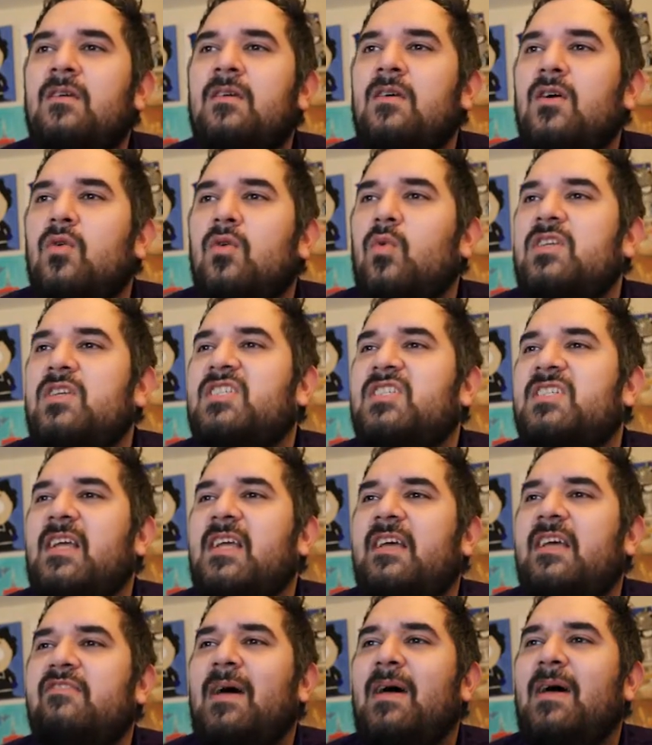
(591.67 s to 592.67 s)
Which
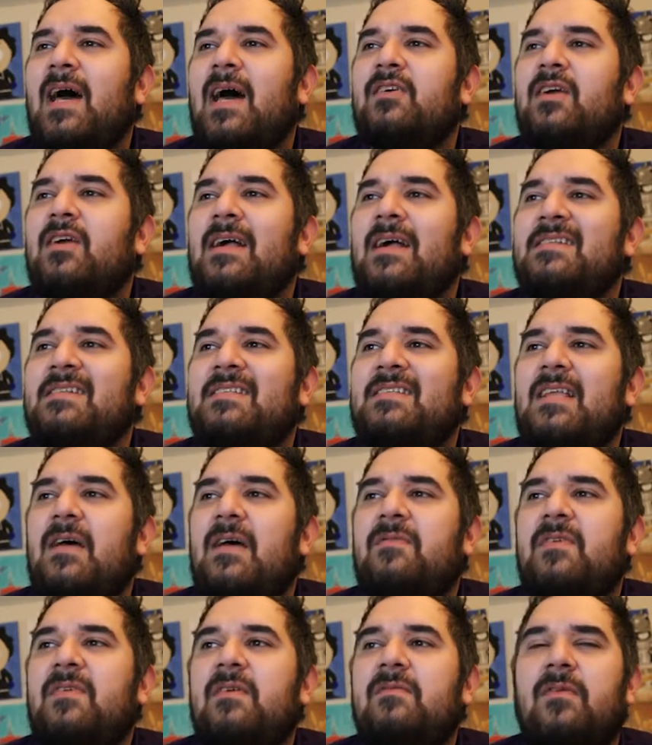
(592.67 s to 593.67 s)
state of matter has
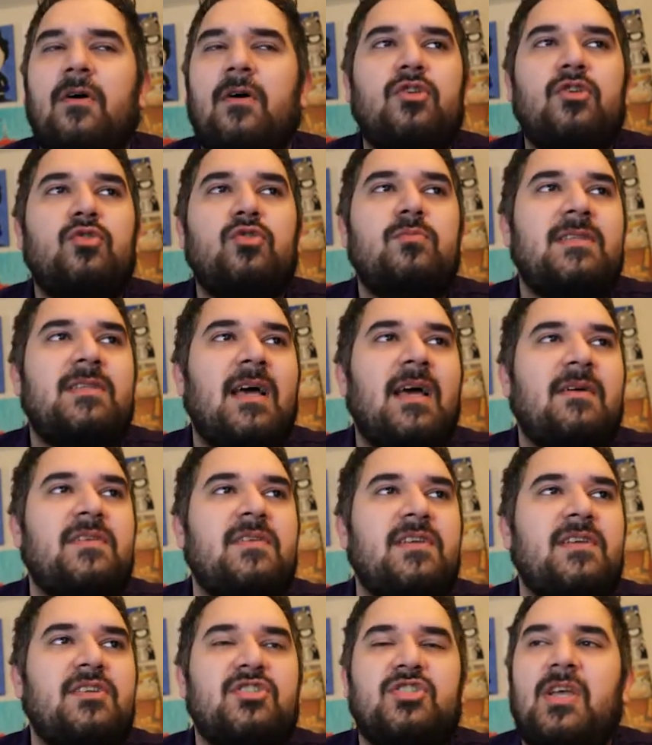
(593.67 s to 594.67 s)
definite volume,
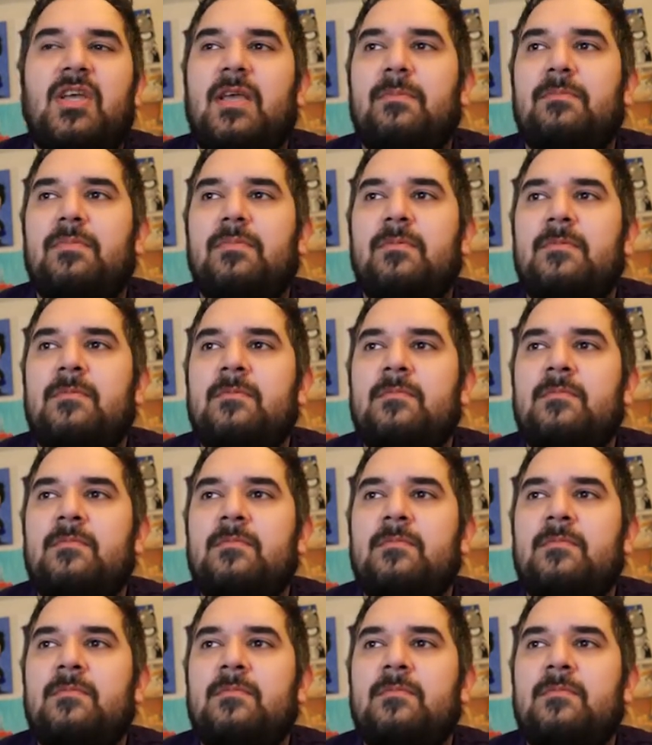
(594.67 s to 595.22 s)
definite shape?